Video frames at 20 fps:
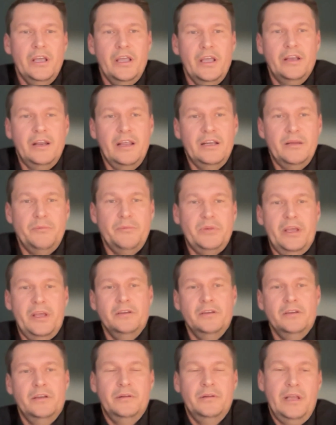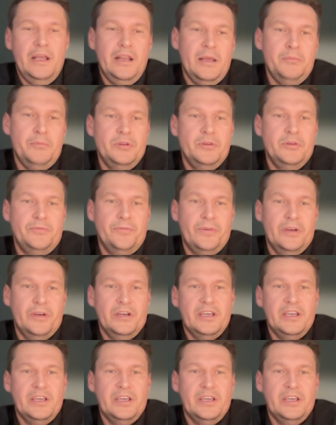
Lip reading: in adaptive